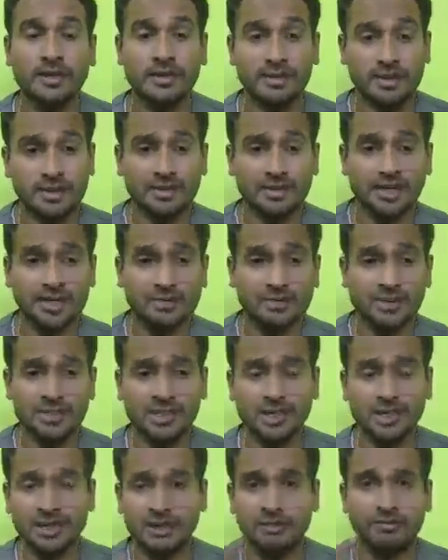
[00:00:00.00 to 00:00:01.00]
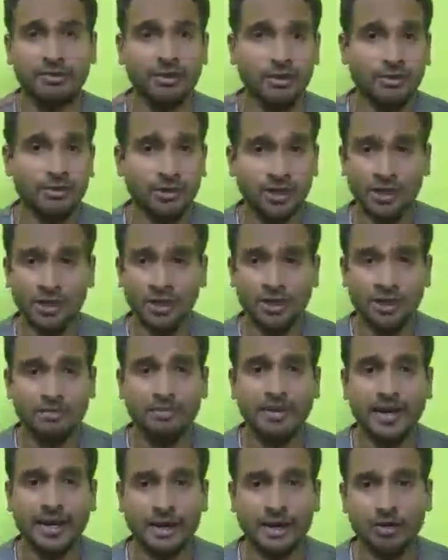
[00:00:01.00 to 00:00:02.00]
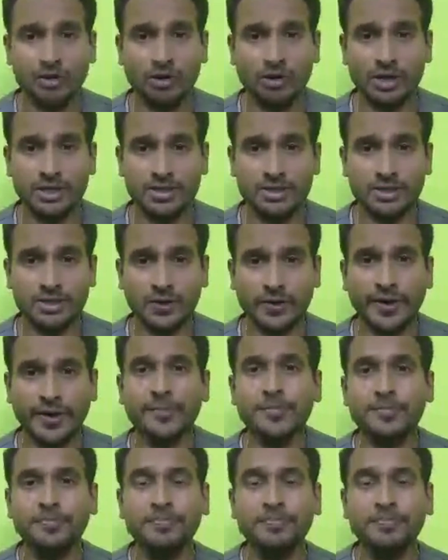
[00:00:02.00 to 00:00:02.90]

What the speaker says: That is my son. If you hear any background noise, okay.